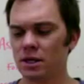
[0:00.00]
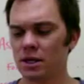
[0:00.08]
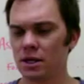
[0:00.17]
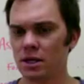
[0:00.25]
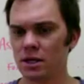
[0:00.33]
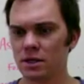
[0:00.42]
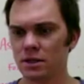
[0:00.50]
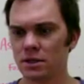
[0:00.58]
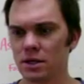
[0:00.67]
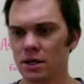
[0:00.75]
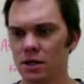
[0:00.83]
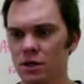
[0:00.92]
is
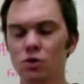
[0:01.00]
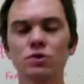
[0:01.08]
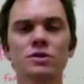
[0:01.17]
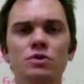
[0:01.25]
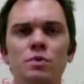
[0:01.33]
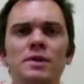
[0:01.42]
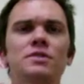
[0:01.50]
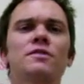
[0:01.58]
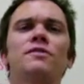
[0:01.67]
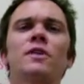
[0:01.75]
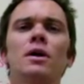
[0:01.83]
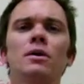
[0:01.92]
uses which of
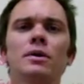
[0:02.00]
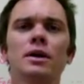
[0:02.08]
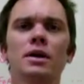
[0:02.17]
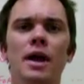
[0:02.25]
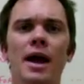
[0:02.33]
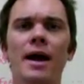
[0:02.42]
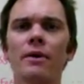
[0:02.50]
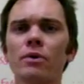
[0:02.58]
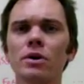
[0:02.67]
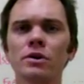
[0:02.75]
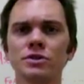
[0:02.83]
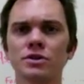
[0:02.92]
the following
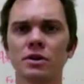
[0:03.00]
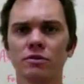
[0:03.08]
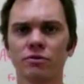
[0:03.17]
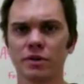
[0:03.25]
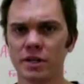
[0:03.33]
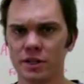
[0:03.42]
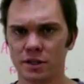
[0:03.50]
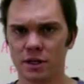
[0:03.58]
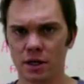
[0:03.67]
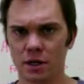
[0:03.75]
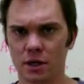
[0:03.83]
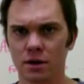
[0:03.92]
errors of
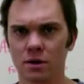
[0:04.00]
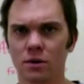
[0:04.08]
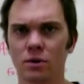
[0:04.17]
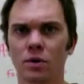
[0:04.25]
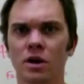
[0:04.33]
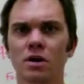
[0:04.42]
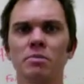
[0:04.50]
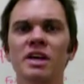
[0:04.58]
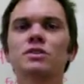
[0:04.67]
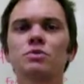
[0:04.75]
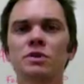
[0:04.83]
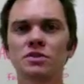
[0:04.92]
reasoning, or
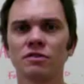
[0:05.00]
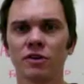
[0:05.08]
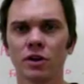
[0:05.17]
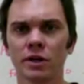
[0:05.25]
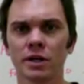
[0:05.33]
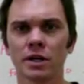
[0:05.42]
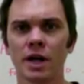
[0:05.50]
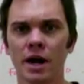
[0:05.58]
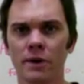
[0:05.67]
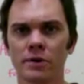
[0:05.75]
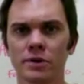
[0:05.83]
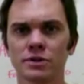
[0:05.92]
commits which of the following
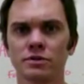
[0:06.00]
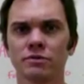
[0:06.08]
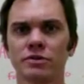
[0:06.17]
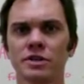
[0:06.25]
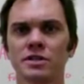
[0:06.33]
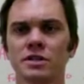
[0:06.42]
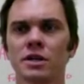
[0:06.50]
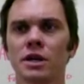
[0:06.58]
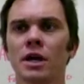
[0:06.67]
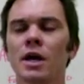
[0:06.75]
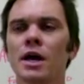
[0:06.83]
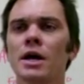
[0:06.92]
errors of reasoning.
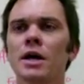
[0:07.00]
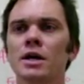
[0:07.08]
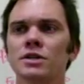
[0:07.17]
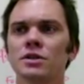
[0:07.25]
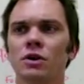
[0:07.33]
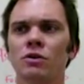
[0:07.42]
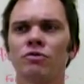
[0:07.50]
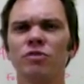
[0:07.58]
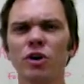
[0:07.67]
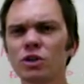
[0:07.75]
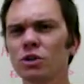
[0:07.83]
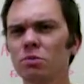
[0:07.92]
So,
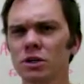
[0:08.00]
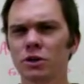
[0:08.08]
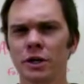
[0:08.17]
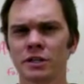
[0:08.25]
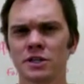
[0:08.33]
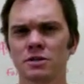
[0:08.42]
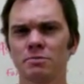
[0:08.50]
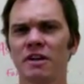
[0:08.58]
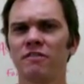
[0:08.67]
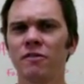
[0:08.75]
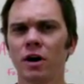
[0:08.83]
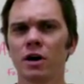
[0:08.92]
vulnerable to criticism,
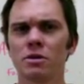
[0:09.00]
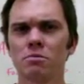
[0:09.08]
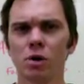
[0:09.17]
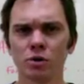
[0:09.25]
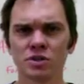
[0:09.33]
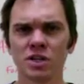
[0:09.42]
by far the most